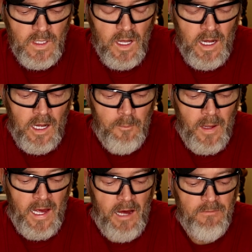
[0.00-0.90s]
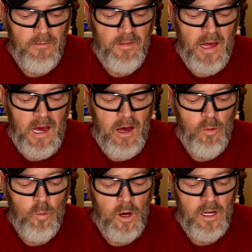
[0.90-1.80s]
half of that
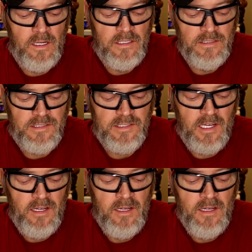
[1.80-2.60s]
was